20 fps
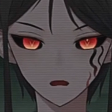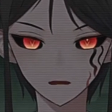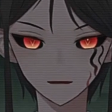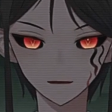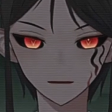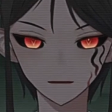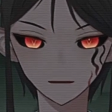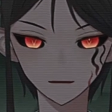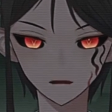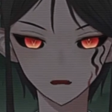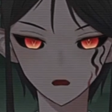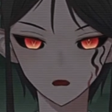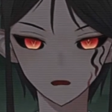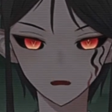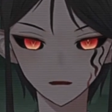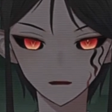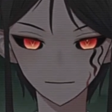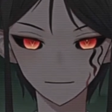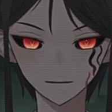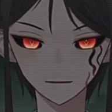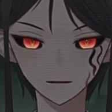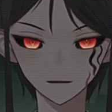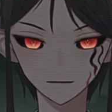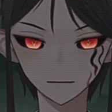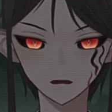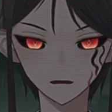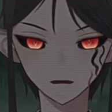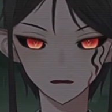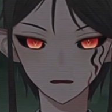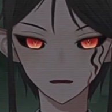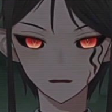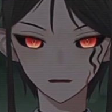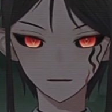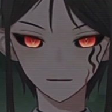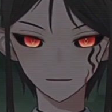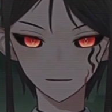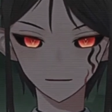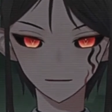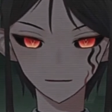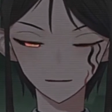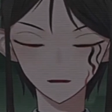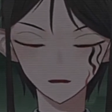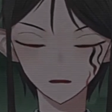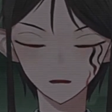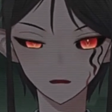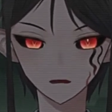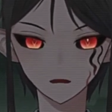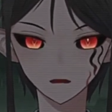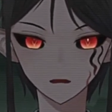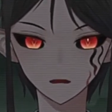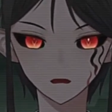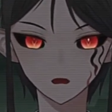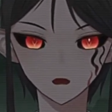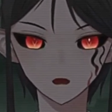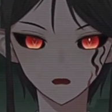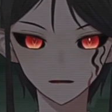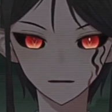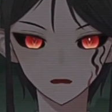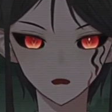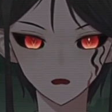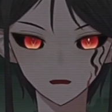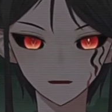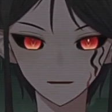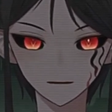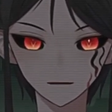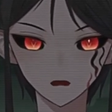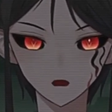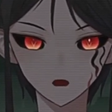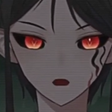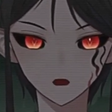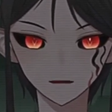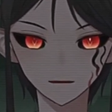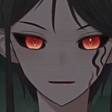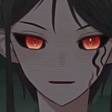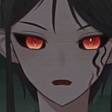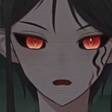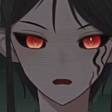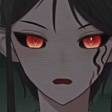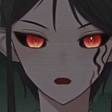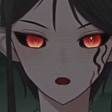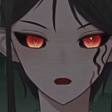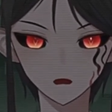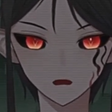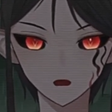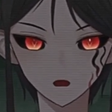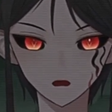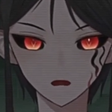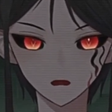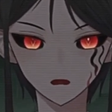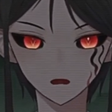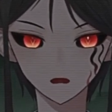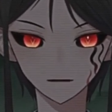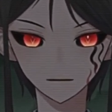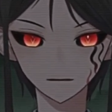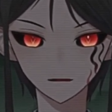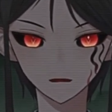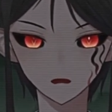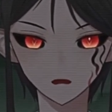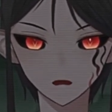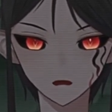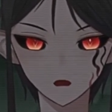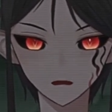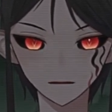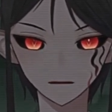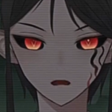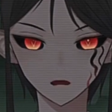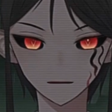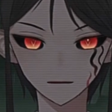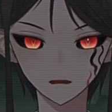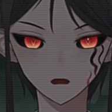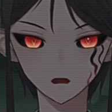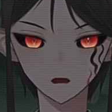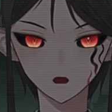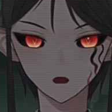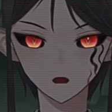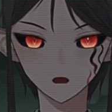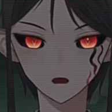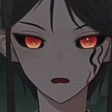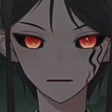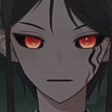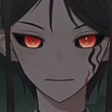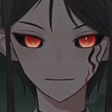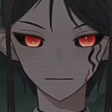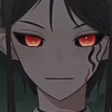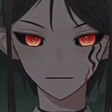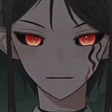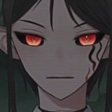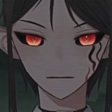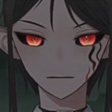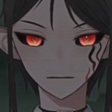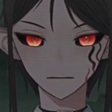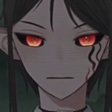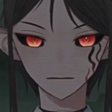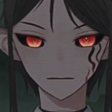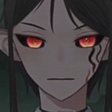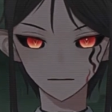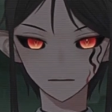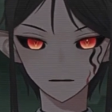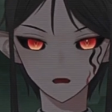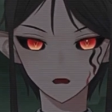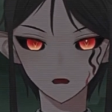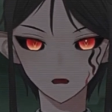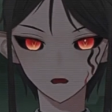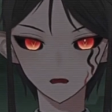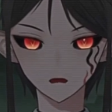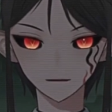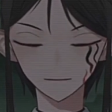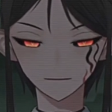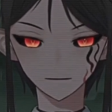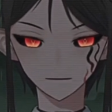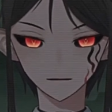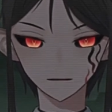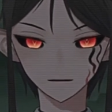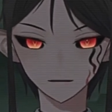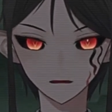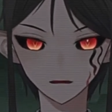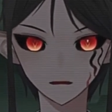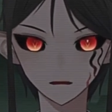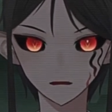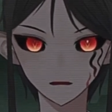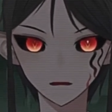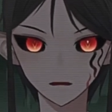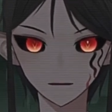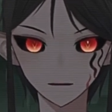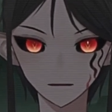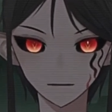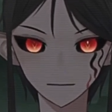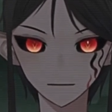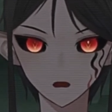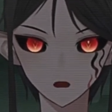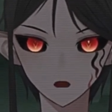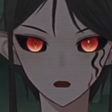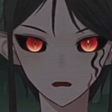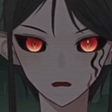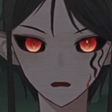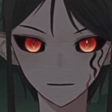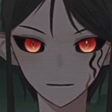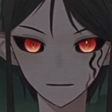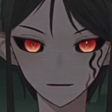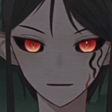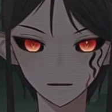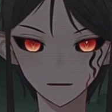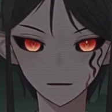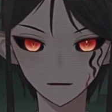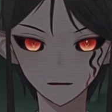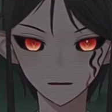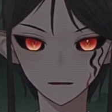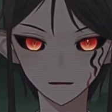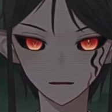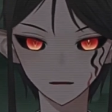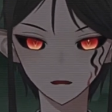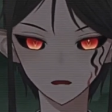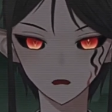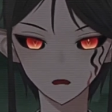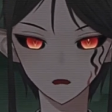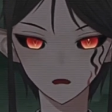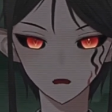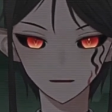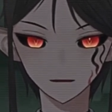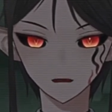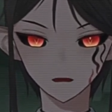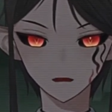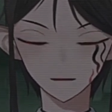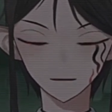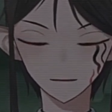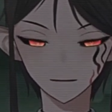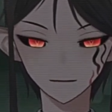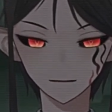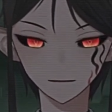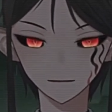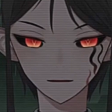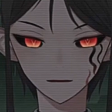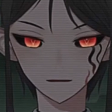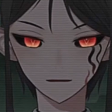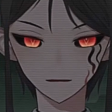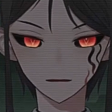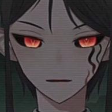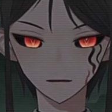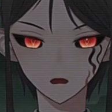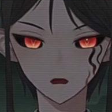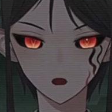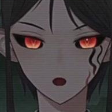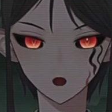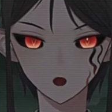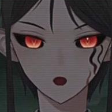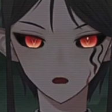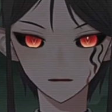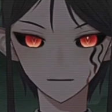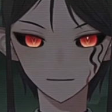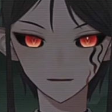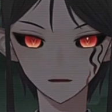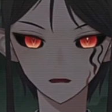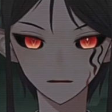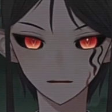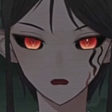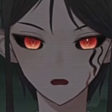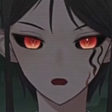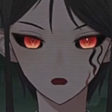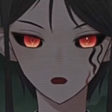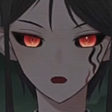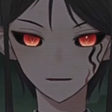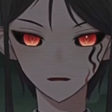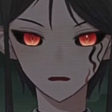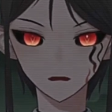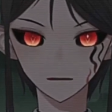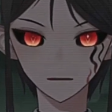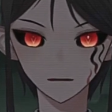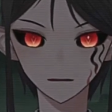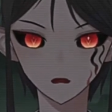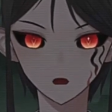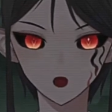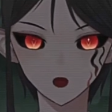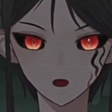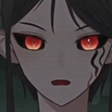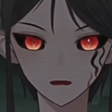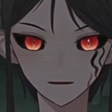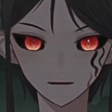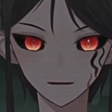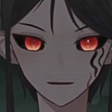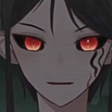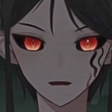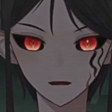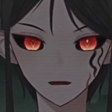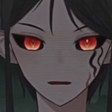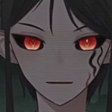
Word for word: supply of sleeping pills to replace the ones I ran out of the night before. I went to the usual spot and just grabbed a bottle blindly.